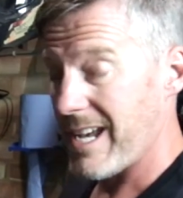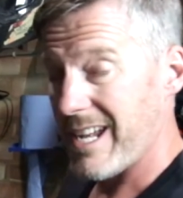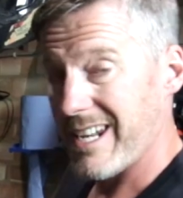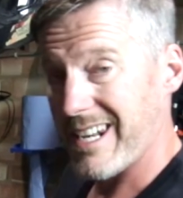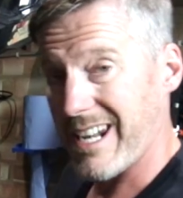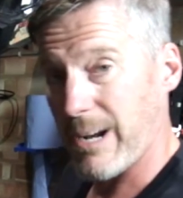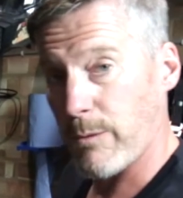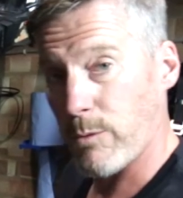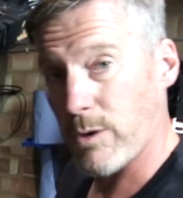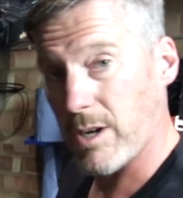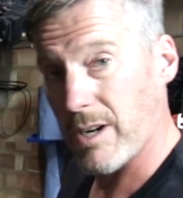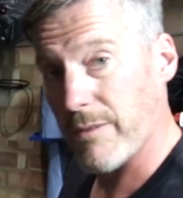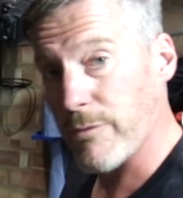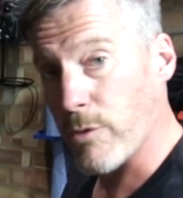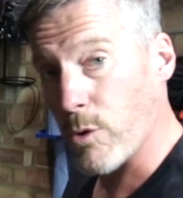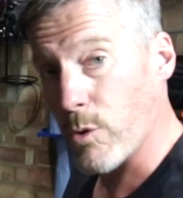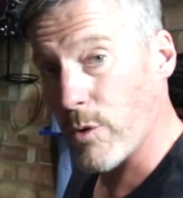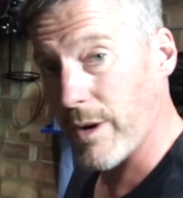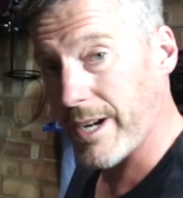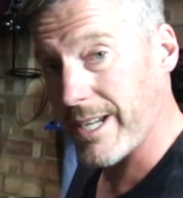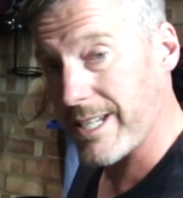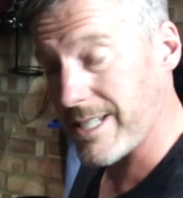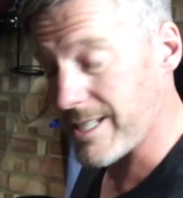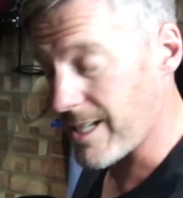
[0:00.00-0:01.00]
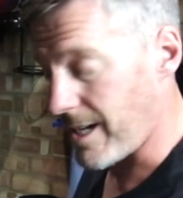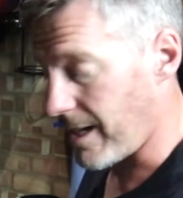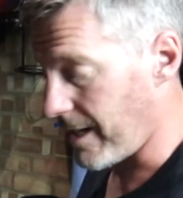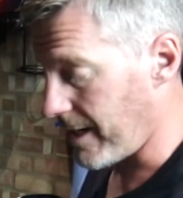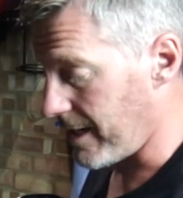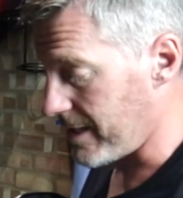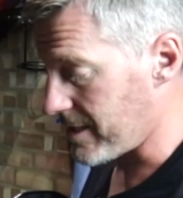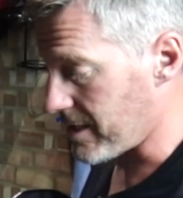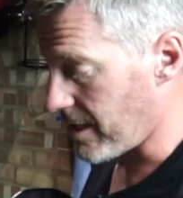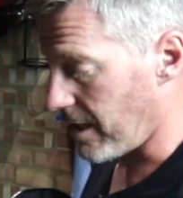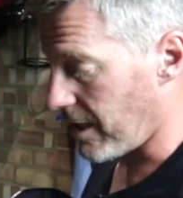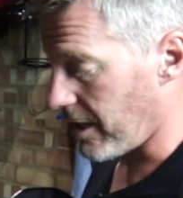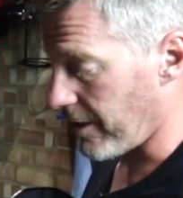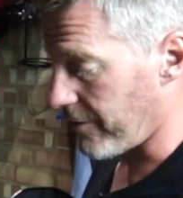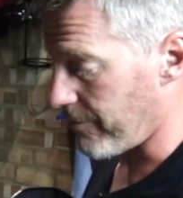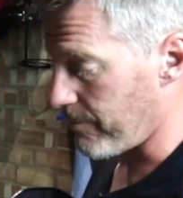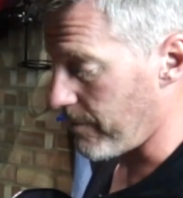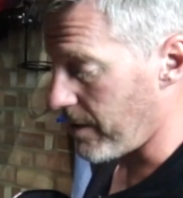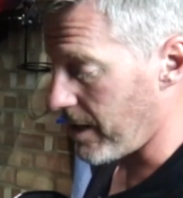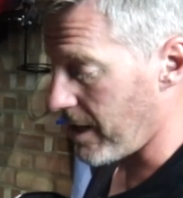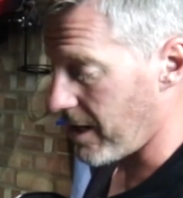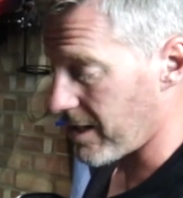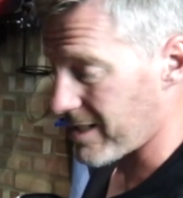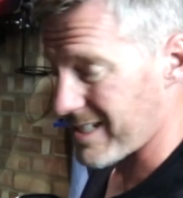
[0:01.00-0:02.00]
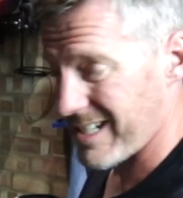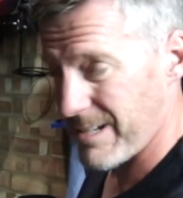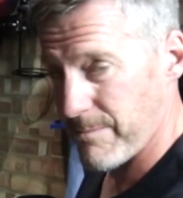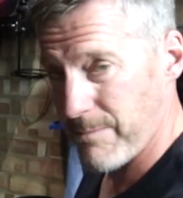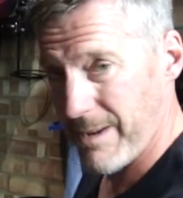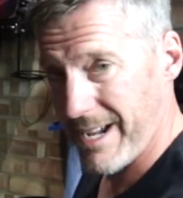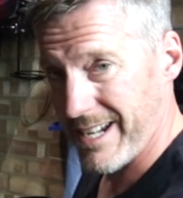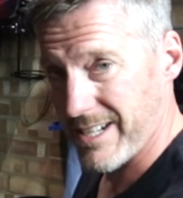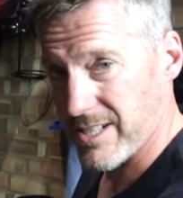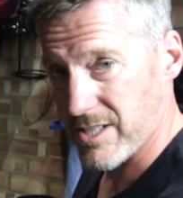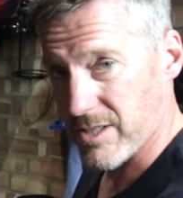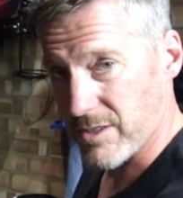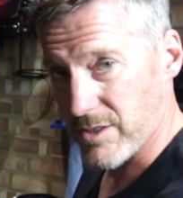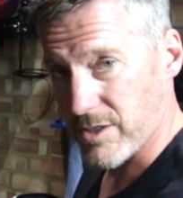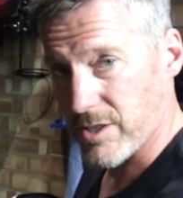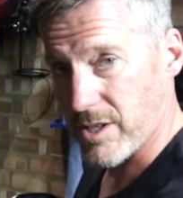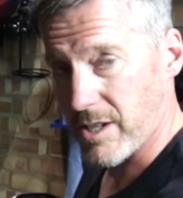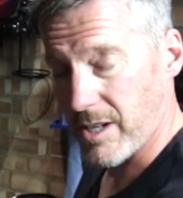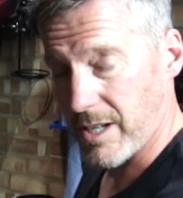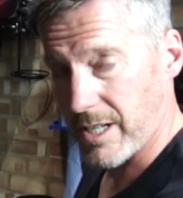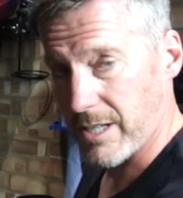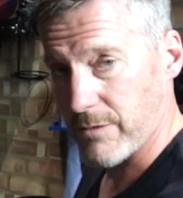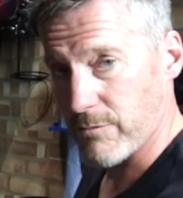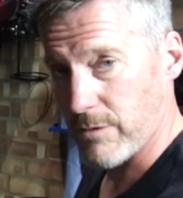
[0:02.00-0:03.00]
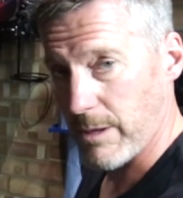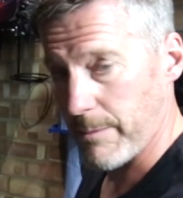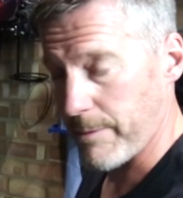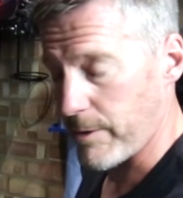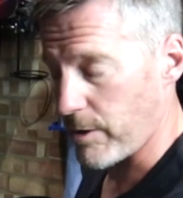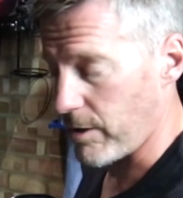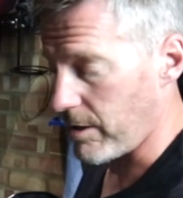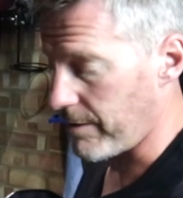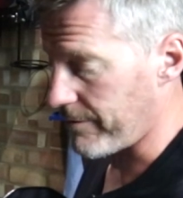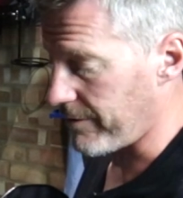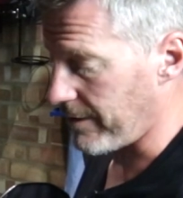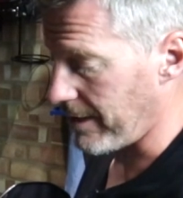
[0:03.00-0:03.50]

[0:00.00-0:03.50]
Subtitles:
Now what I've already done is that I've marked in pencil so that I can rub it off.